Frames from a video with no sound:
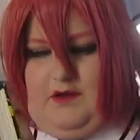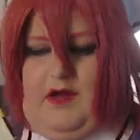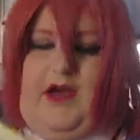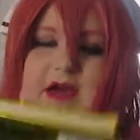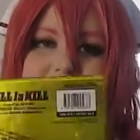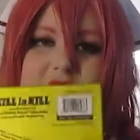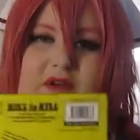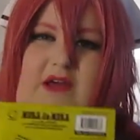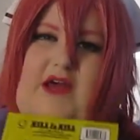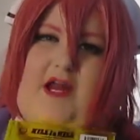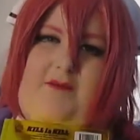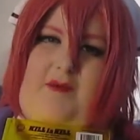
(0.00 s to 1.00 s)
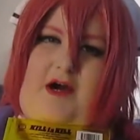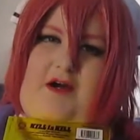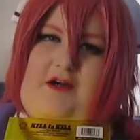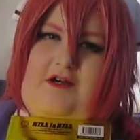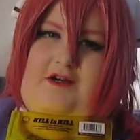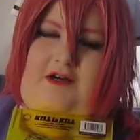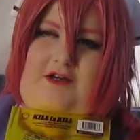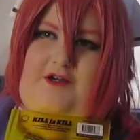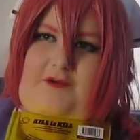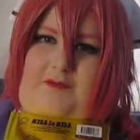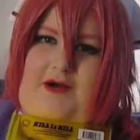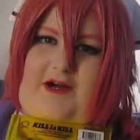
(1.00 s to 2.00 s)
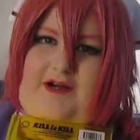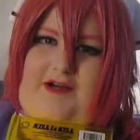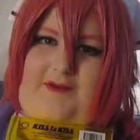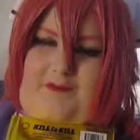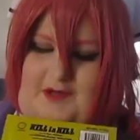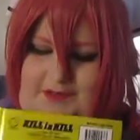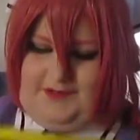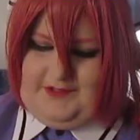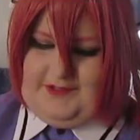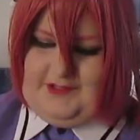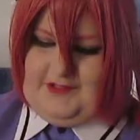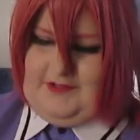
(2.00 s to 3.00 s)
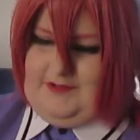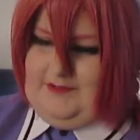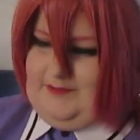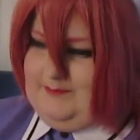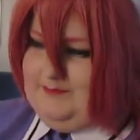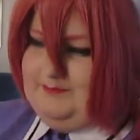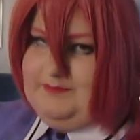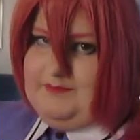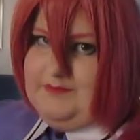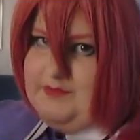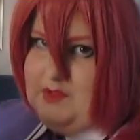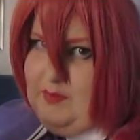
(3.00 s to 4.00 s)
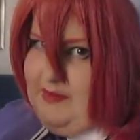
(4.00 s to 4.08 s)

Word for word: I haven't had manga, a new manga in months, so a